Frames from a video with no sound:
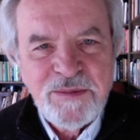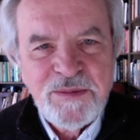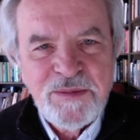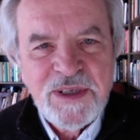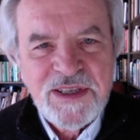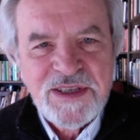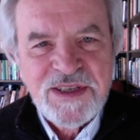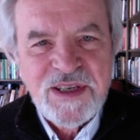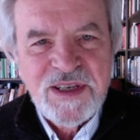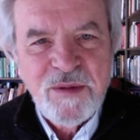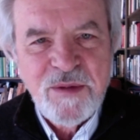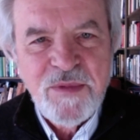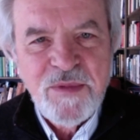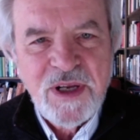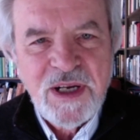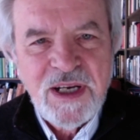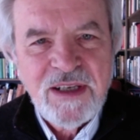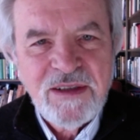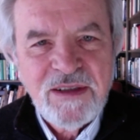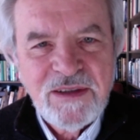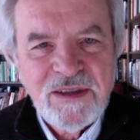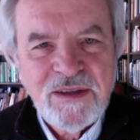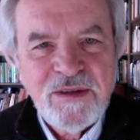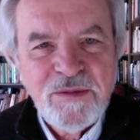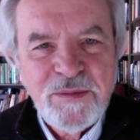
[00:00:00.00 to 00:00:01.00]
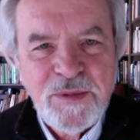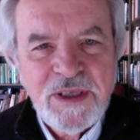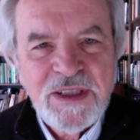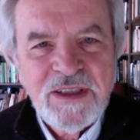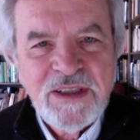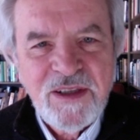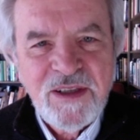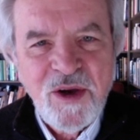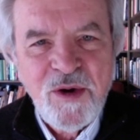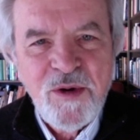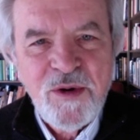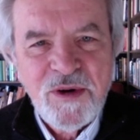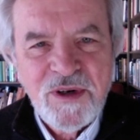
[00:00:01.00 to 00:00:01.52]
but somebody a little bit
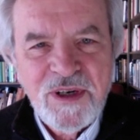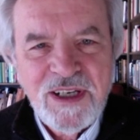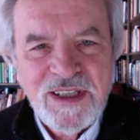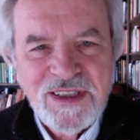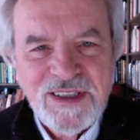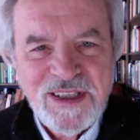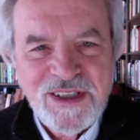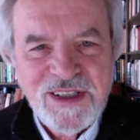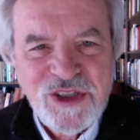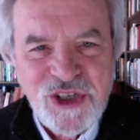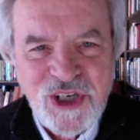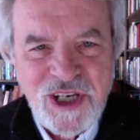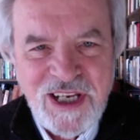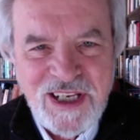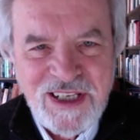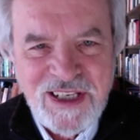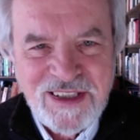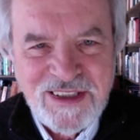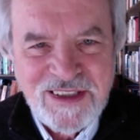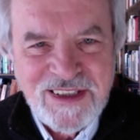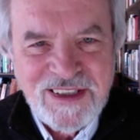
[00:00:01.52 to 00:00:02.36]
lower on the chain.